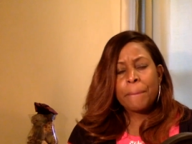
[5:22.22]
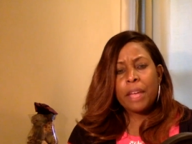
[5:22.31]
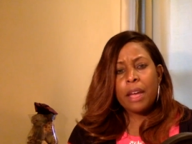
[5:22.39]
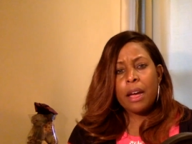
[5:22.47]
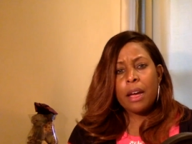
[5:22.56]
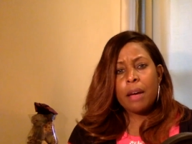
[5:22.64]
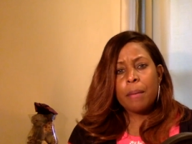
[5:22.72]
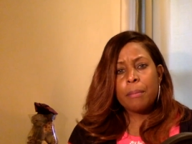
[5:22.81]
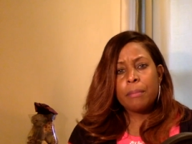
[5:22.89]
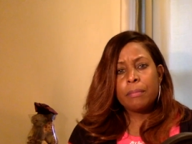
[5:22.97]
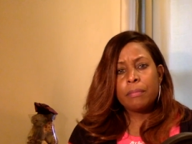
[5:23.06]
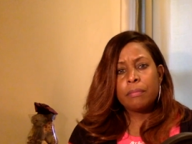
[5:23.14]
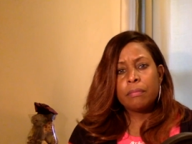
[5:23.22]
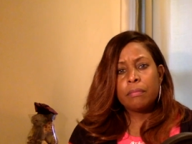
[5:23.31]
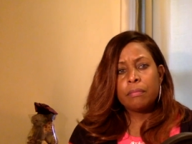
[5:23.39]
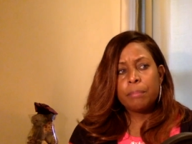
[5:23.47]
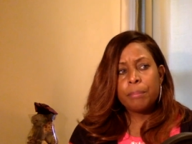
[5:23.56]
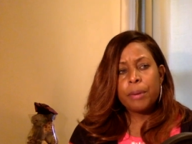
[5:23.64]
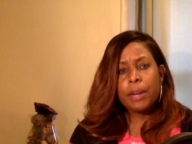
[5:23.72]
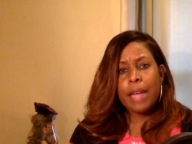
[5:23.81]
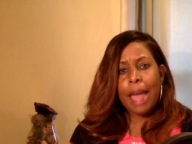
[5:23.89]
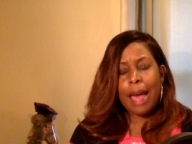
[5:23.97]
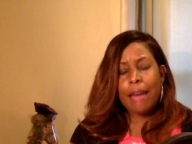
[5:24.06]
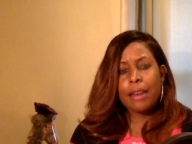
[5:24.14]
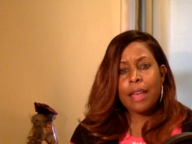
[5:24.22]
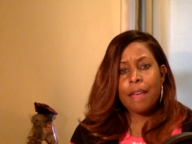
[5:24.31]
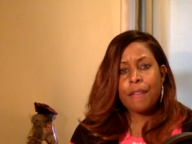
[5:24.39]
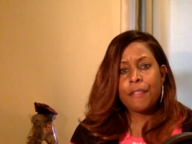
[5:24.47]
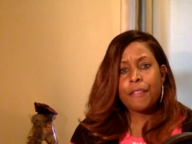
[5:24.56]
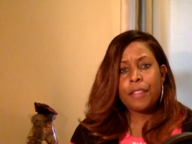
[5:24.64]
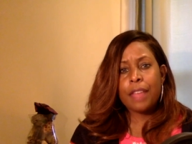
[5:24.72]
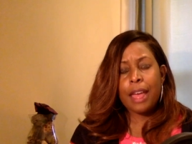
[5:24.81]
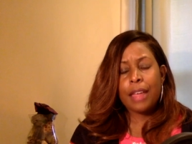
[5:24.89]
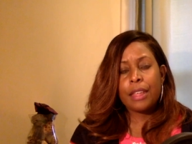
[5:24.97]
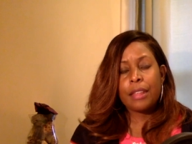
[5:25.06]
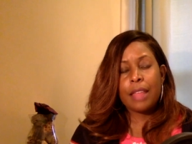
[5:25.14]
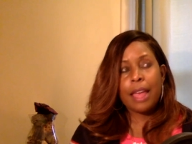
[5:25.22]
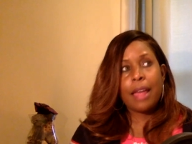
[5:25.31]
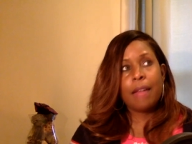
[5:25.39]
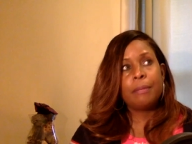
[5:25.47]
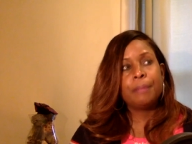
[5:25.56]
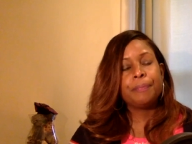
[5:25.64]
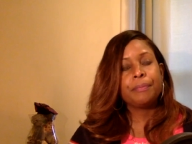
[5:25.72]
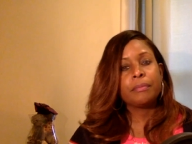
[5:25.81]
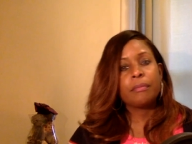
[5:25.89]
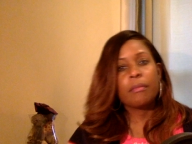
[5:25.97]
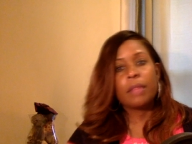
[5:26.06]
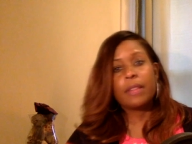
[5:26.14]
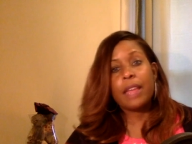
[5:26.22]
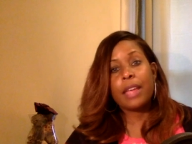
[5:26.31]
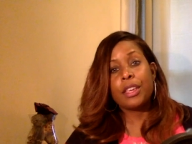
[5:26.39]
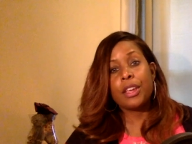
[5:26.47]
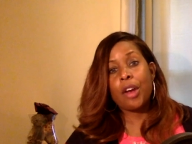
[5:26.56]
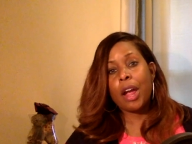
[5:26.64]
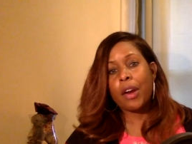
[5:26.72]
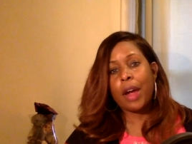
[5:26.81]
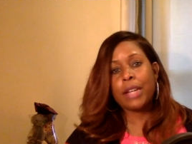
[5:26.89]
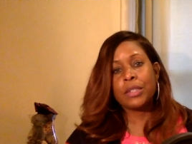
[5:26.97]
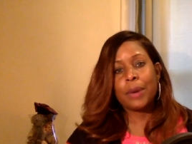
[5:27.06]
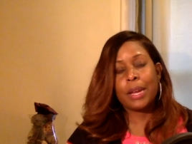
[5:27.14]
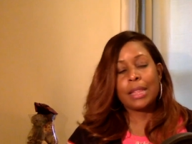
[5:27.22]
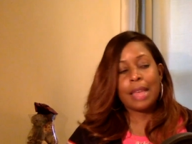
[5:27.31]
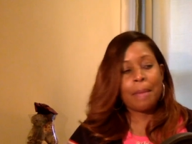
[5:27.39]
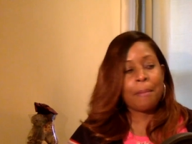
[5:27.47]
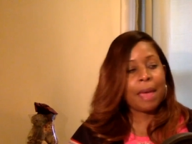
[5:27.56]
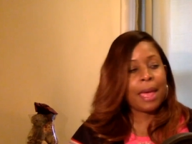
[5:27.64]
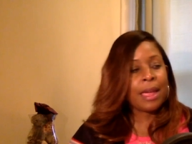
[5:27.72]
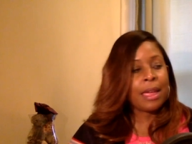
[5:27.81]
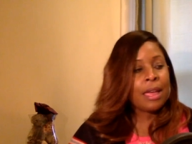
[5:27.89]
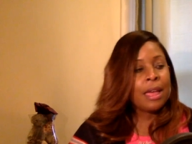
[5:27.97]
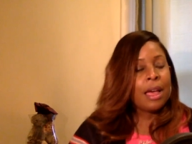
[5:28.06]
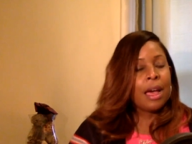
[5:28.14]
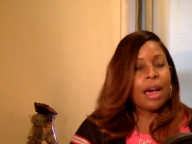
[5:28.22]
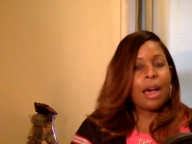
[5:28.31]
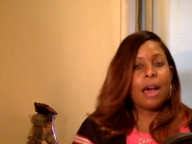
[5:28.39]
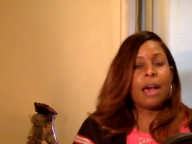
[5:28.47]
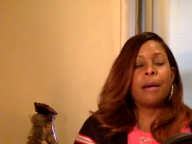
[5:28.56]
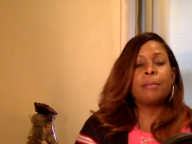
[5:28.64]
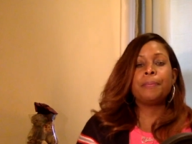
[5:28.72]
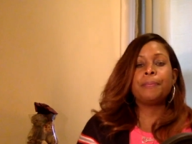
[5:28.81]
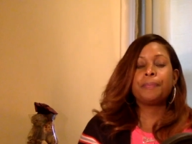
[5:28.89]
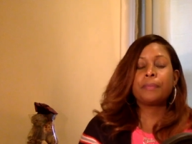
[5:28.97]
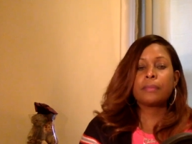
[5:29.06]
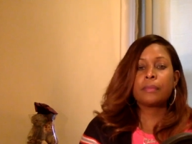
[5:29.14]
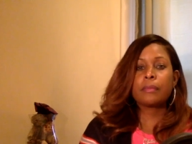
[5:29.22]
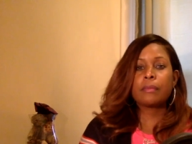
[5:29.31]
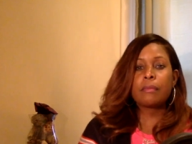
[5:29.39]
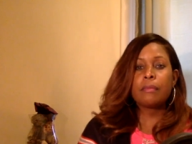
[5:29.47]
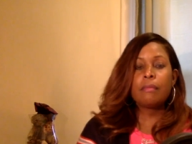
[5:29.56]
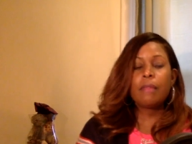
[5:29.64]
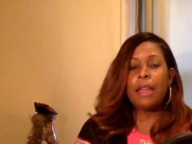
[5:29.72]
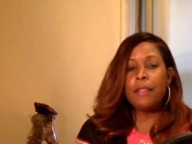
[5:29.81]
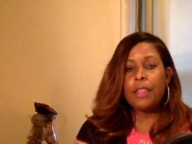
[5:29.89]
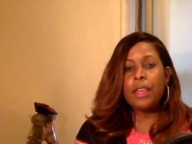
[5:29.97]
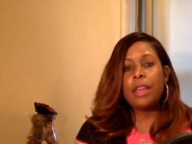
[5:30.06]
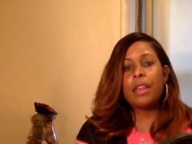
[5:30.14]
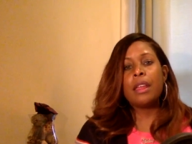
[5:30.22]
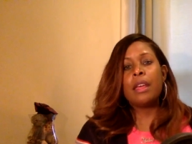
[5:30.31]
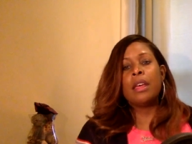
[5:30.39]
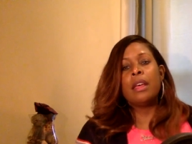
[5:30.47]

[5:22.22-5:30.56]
pretty hot and heavy for that year. I graduated that May. And then